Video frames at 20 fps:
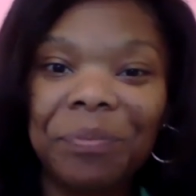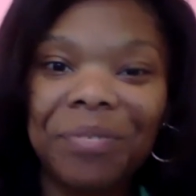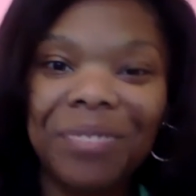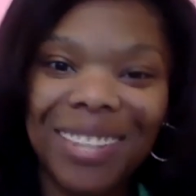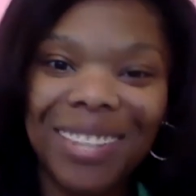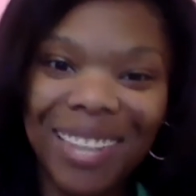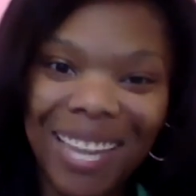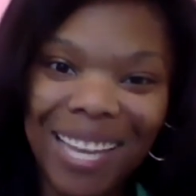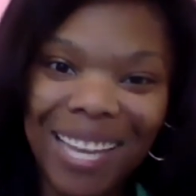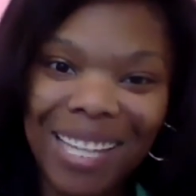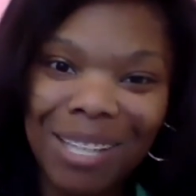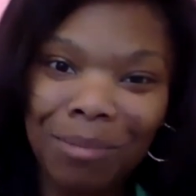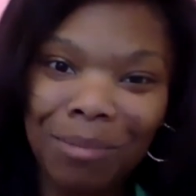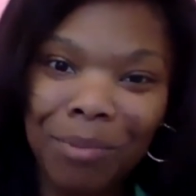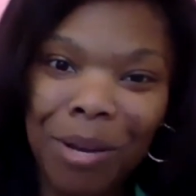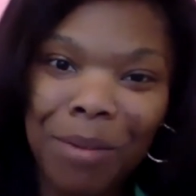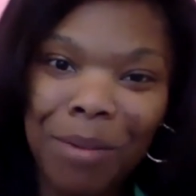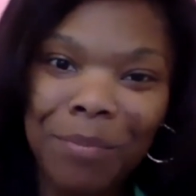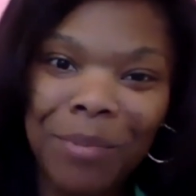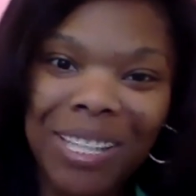Thanks,
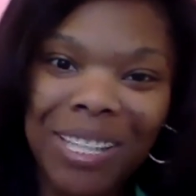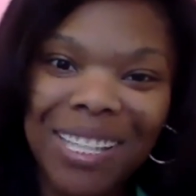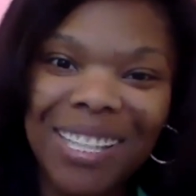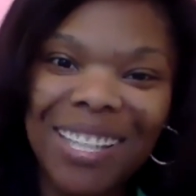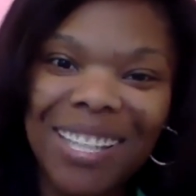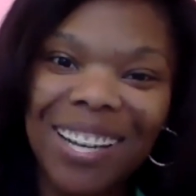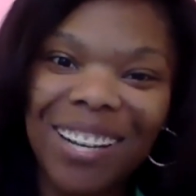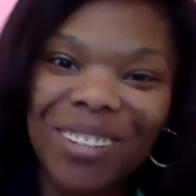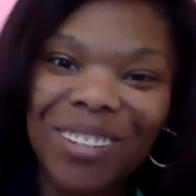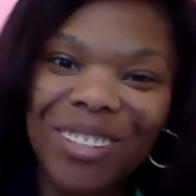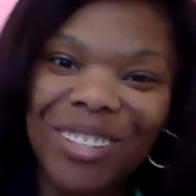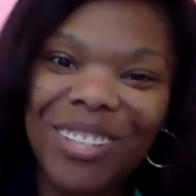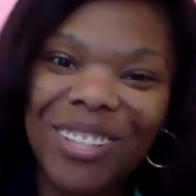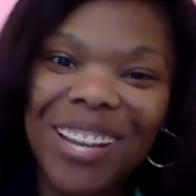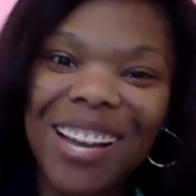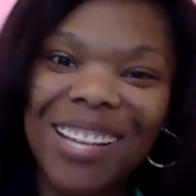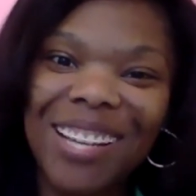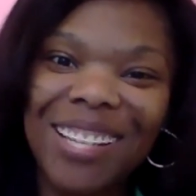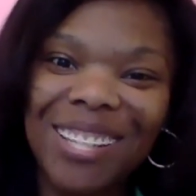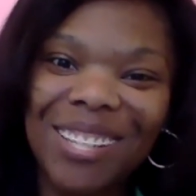mommies. Talk with you
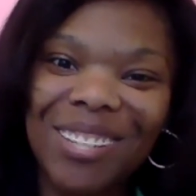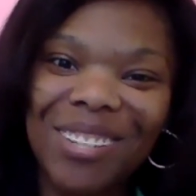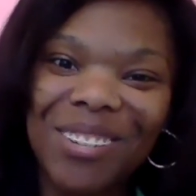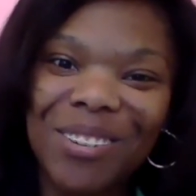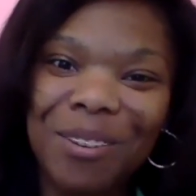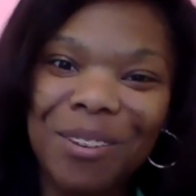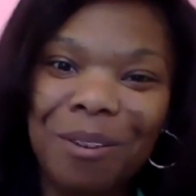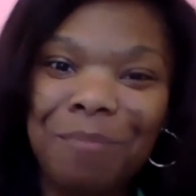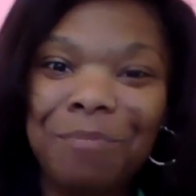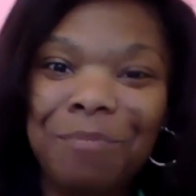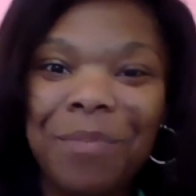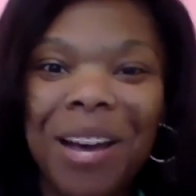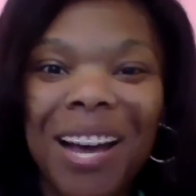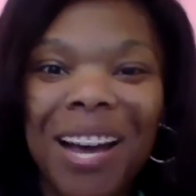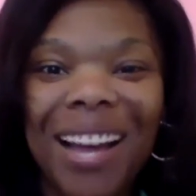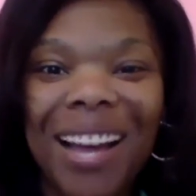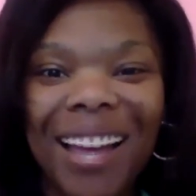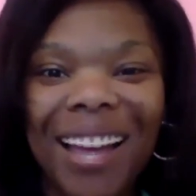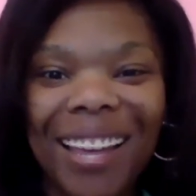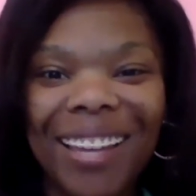guys soon.
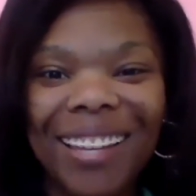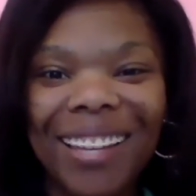Bye.